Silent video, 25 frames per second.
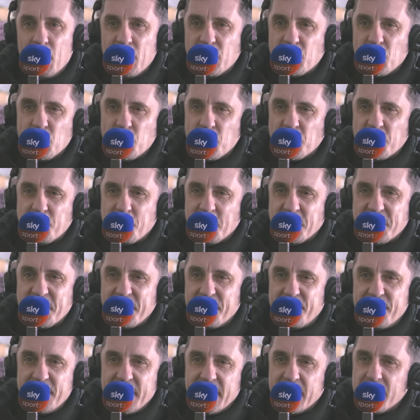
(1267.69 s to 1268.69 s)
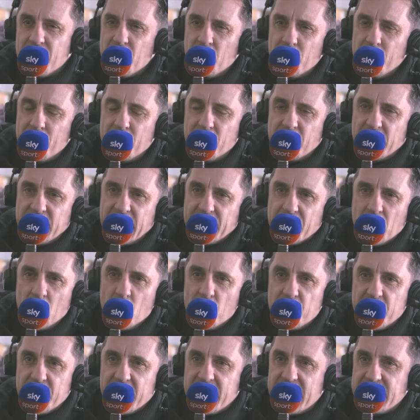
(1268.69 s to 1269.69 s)
It's such a specific number, and I
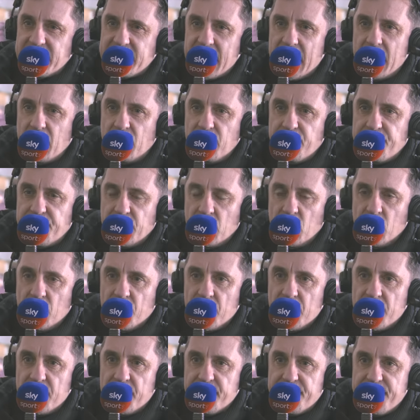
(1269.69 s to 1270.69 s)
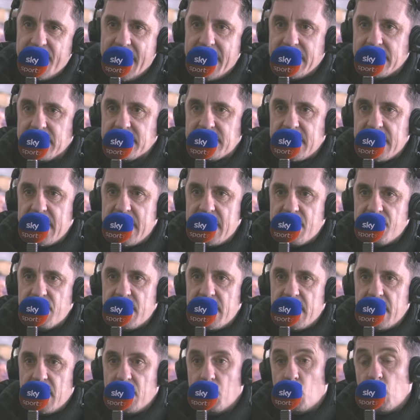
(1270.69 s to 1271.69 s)
don't think it's helpful that the fans hear
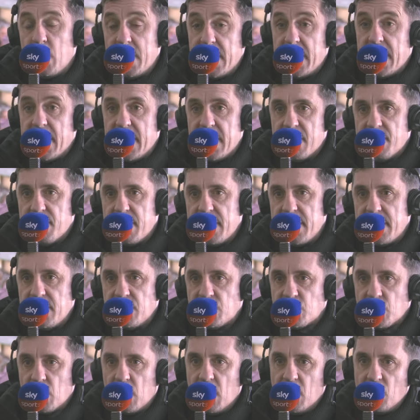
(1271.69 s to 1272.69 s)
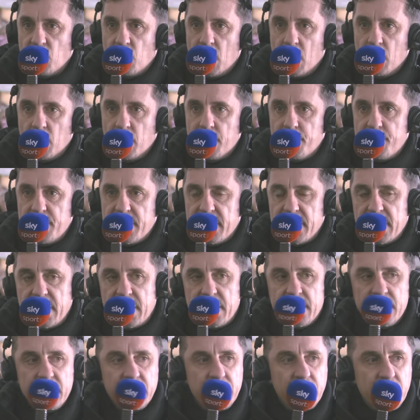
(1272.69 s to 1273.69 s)
it and we hear it in sort of what would
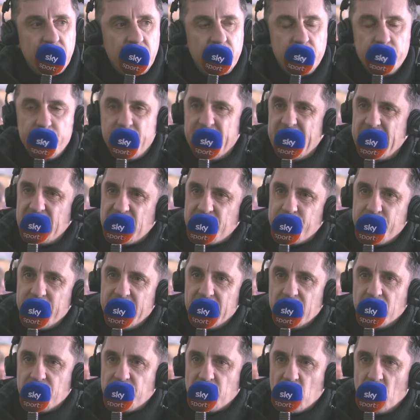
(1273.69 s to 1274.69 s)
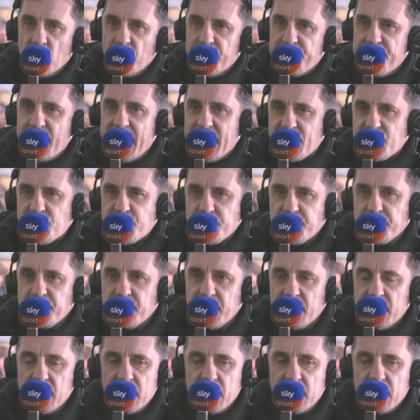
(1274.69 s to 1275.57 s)
be piecemeal sort of fashion.